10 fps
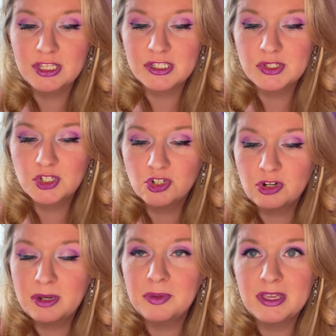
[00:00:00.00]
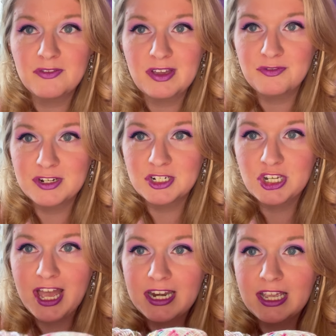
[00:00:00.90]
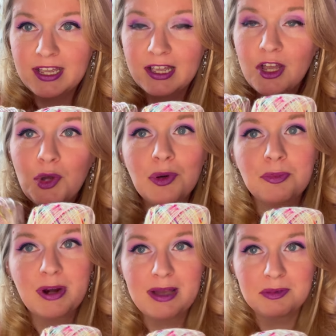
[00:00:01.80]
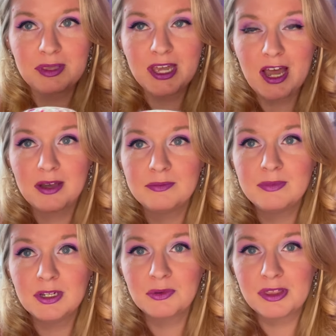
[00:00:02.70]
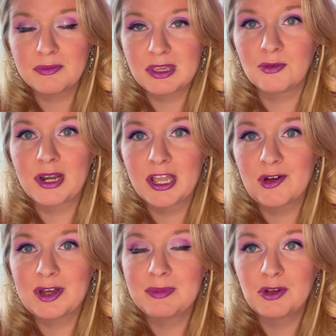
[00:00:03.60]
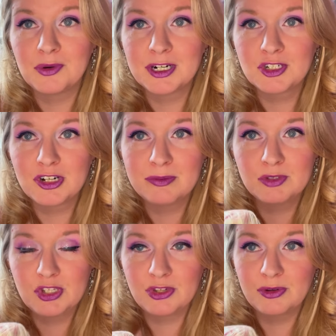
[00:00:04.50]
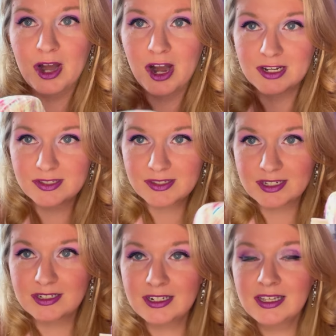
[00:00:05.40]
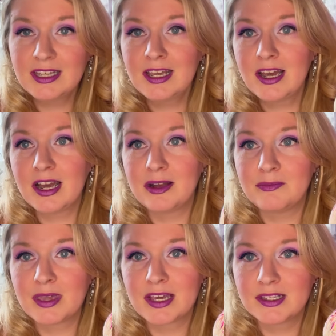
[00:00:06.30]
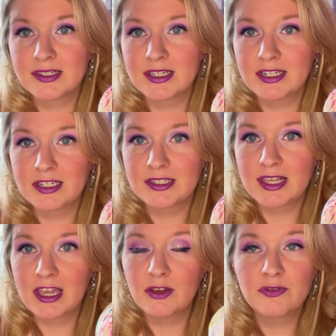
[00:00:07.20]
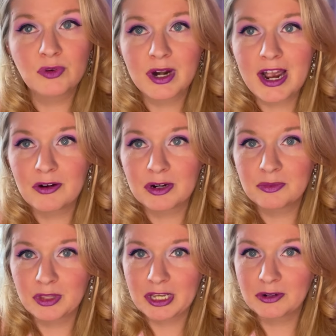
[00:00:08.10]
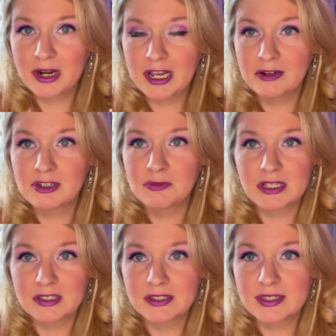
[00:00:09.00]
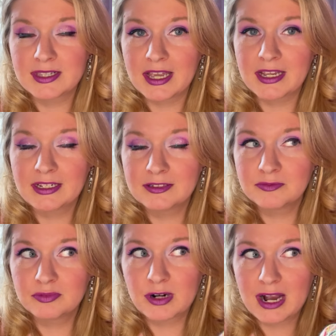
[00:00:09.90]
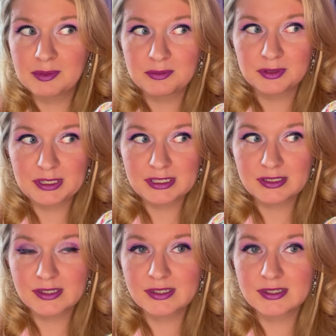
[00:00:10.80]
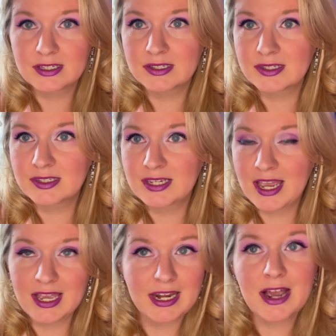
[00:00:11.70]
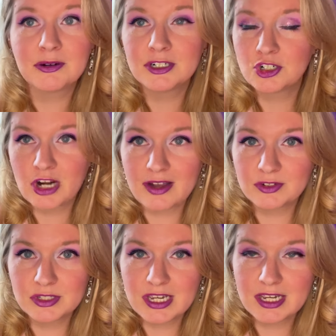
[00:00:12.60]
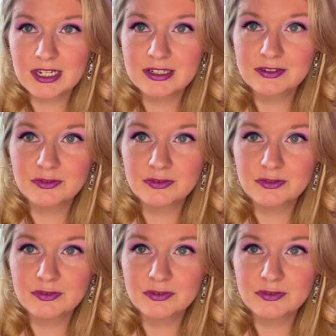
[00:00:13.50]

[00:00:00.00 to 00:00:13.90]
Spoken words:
this trip, if I finish any, will probably come with me when I go on my work trip to Austin. Because it is a 4-hour plane ride, which means a probably 6 to 8 hour travel day.